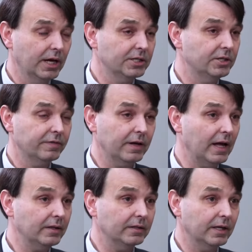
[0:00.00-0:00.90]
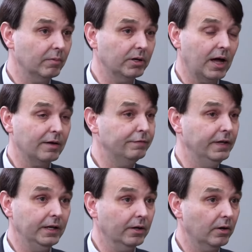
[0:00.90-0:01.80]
and she found out that they were not feeding